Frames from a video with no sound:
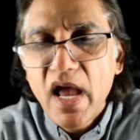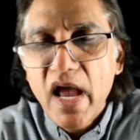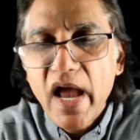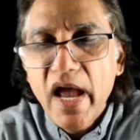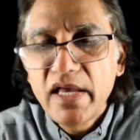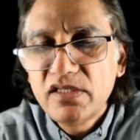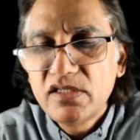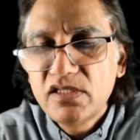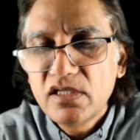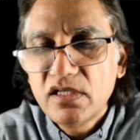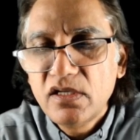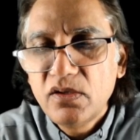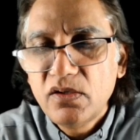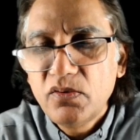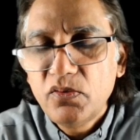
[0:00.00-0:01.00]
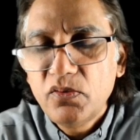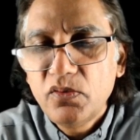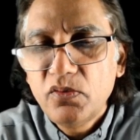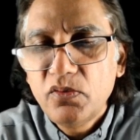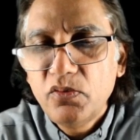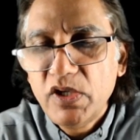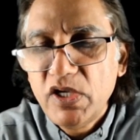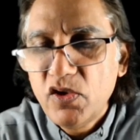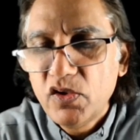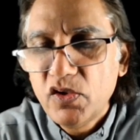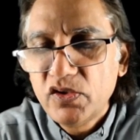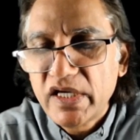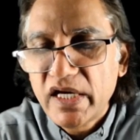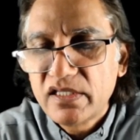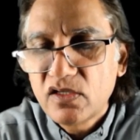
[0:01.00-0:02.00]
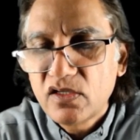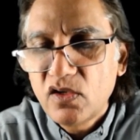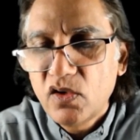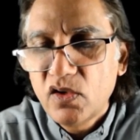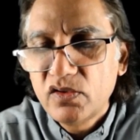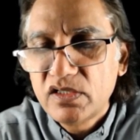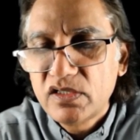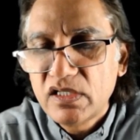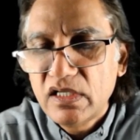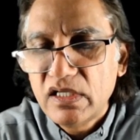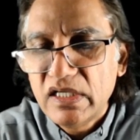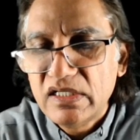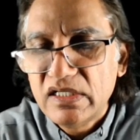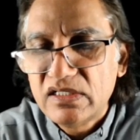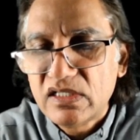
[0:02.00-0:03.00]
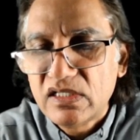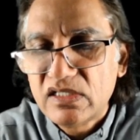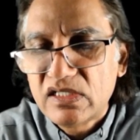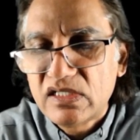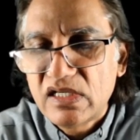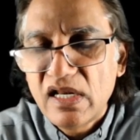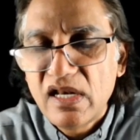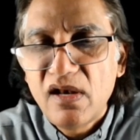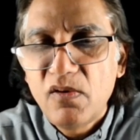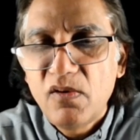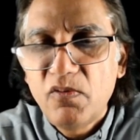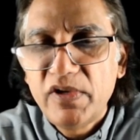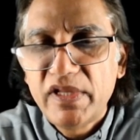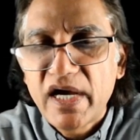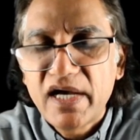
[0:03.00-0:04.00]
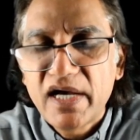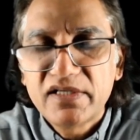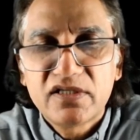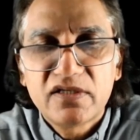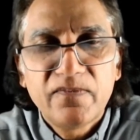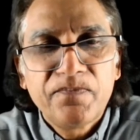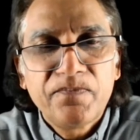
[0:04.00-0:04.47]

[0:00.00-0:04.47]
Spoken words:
and we know that God is still with us.